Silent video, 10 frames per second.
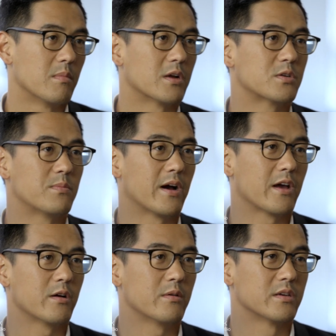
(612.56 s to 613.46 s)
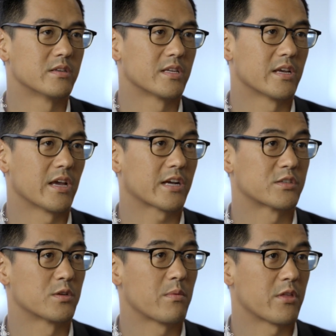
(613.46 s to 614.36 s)
Mantra Bio is an
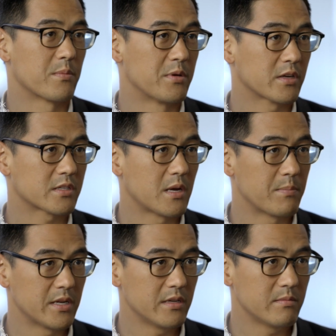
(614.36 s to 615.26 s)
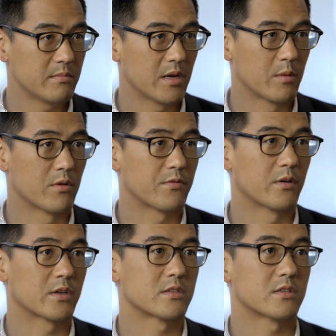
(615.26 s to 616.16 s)
exosome therapeutics company, and we're
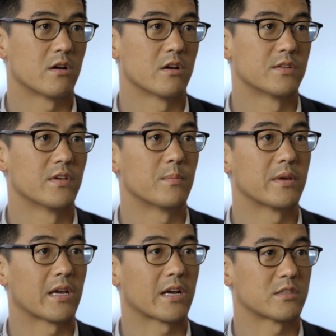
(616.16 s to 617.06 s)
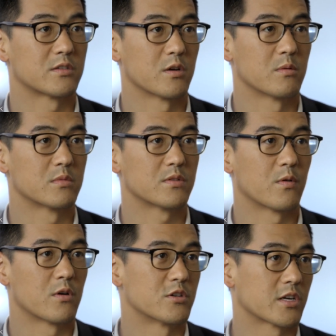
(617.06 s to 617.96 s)
focused on developing exosomes for